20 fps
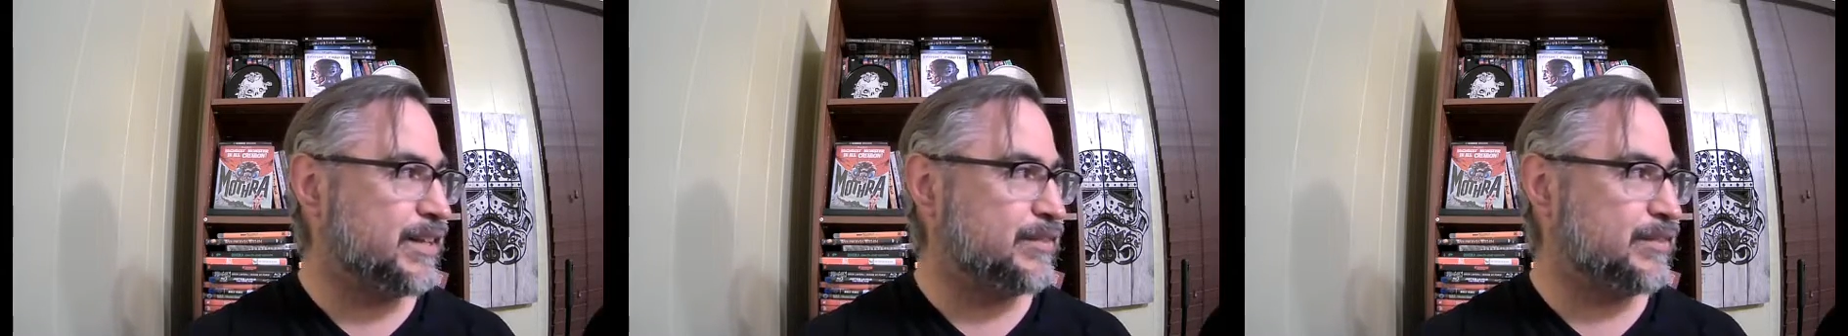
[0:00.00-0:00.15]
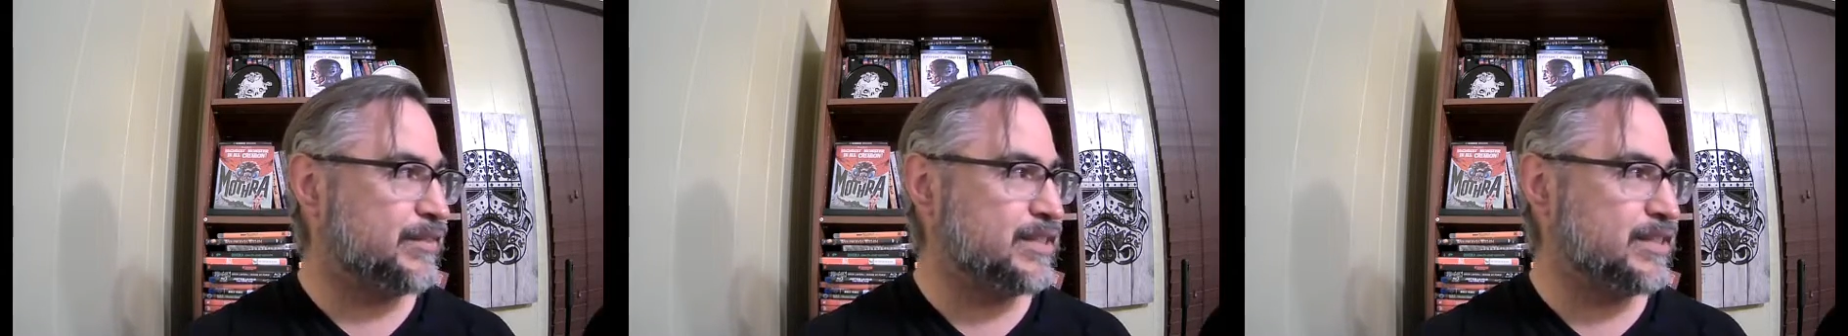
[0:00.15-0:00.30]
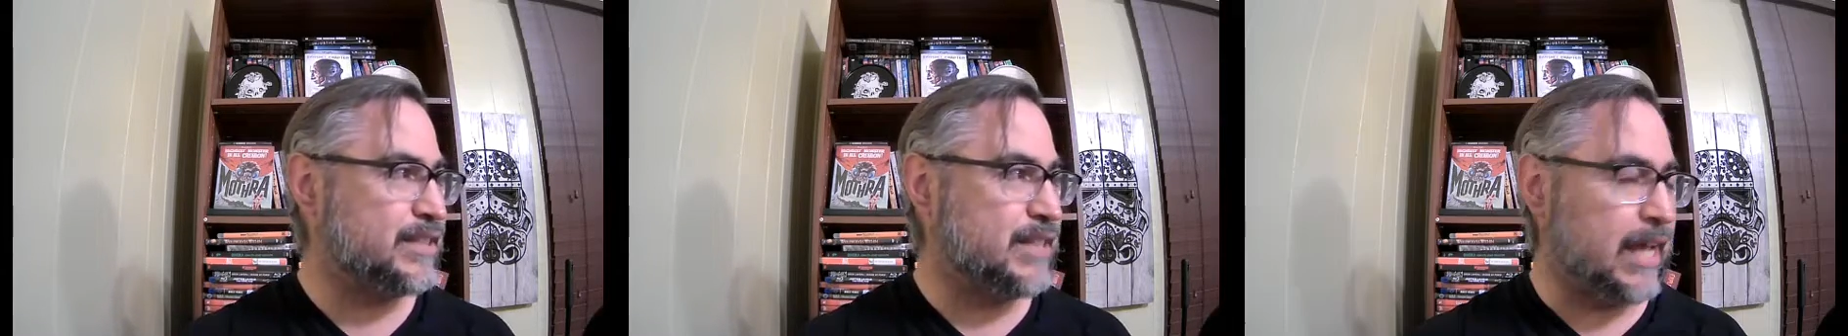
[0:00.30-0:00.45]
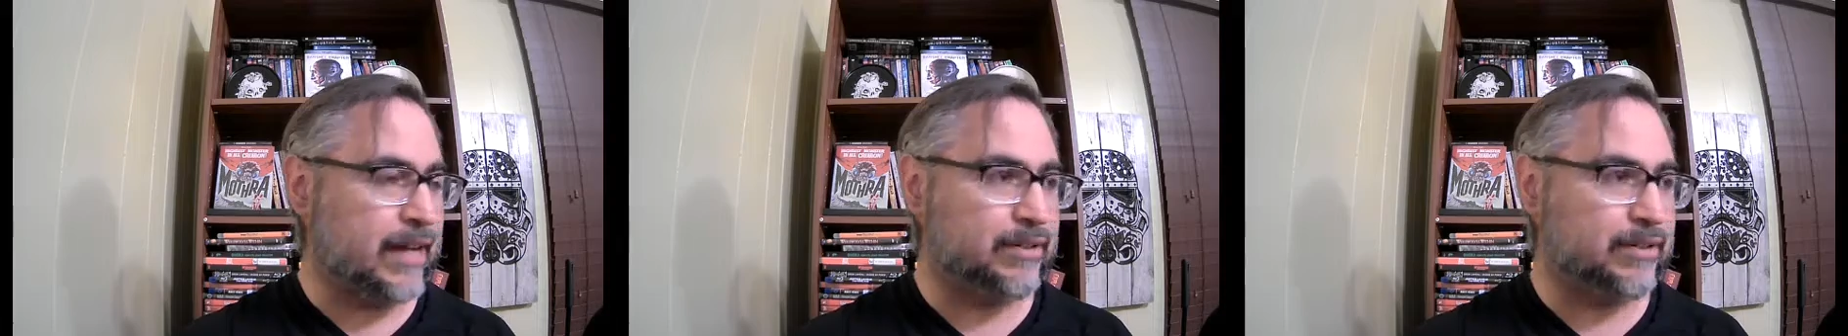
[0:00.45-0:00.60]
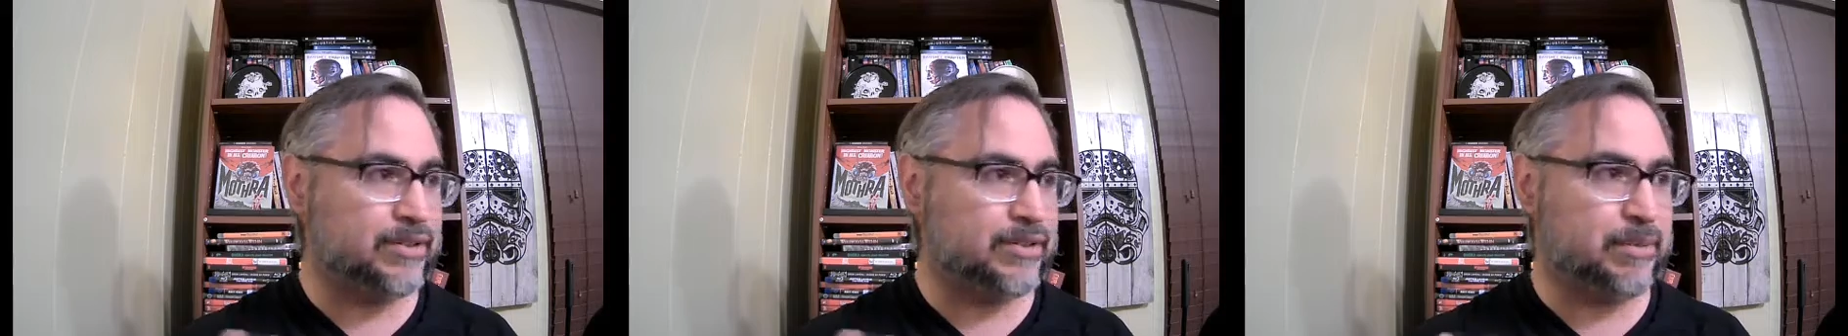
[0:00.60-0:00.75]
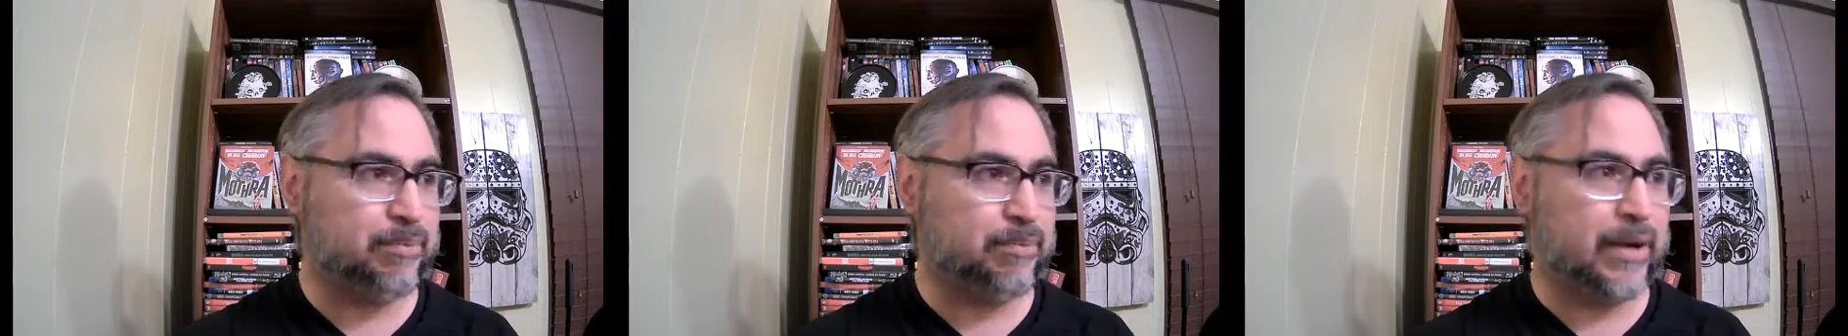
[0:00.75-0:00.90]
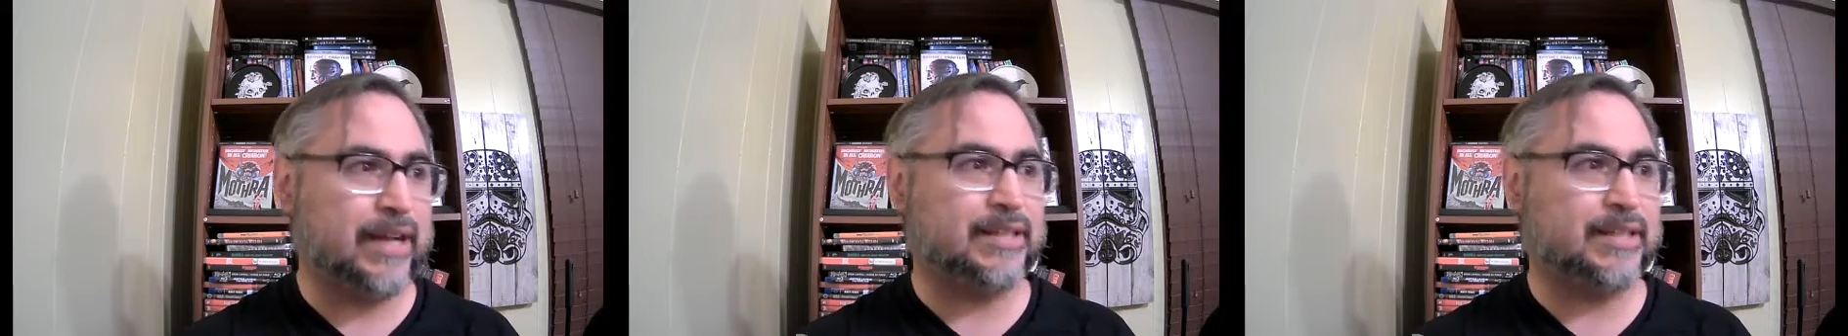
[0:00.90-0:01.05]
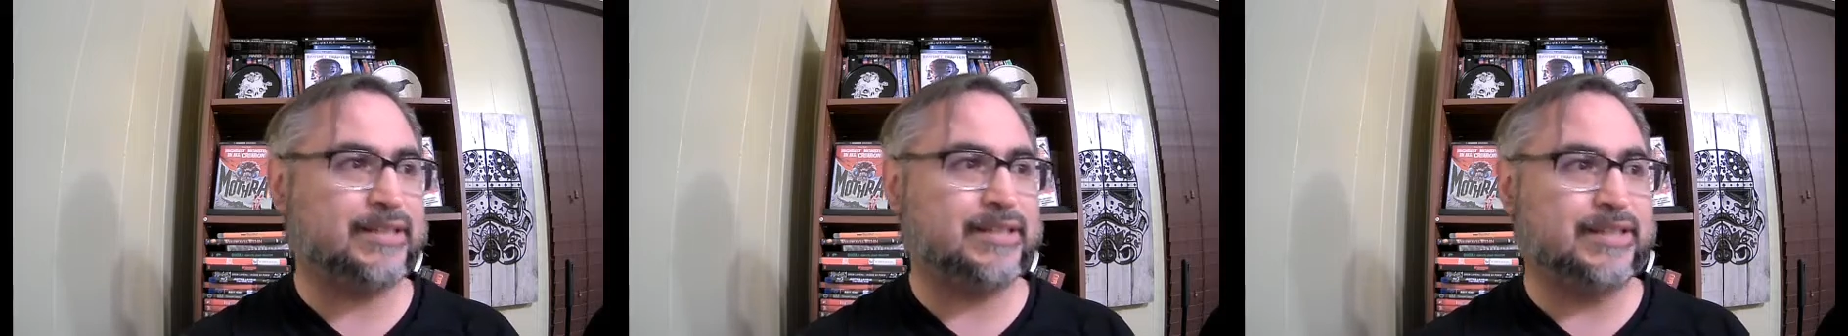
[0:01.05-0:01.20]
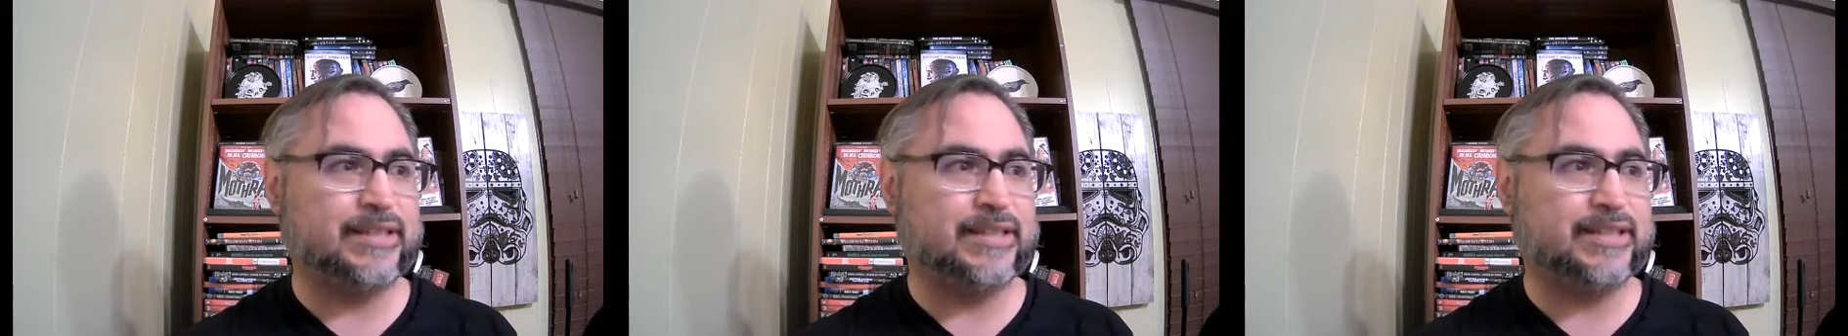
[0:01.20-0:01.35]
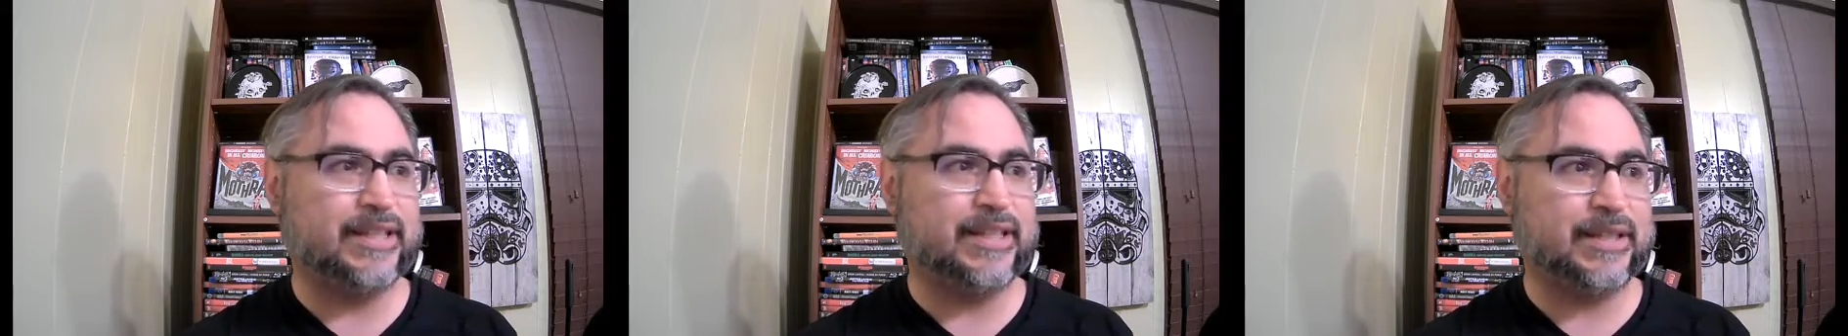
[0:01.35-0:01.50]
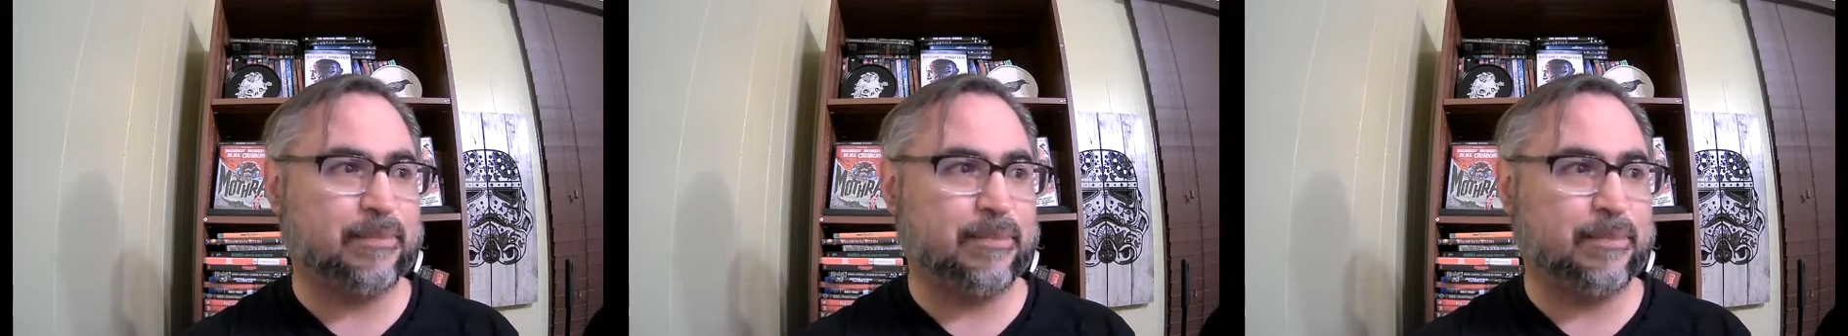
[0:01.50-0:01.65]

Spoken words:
standards and practices that the